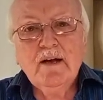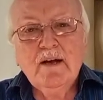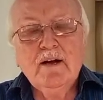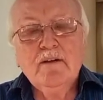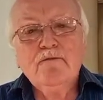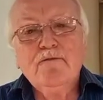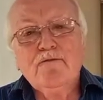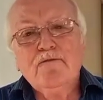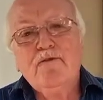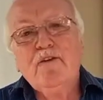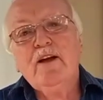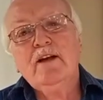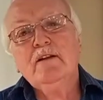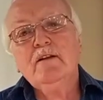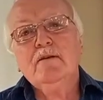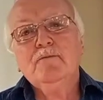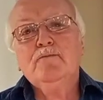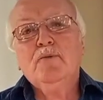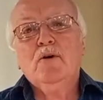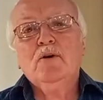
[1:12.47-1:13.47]
and fell
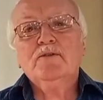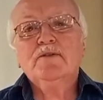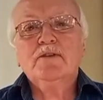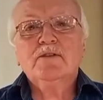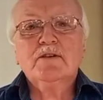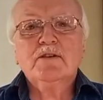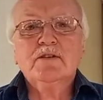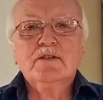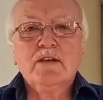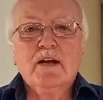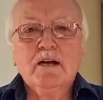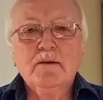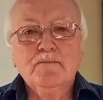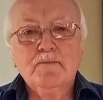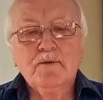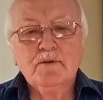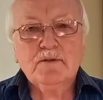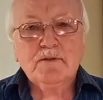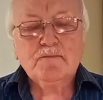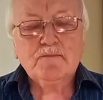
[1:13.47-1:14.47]
upon the
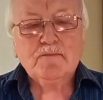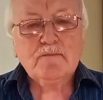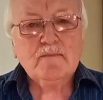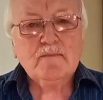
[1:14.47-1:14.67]
disciples.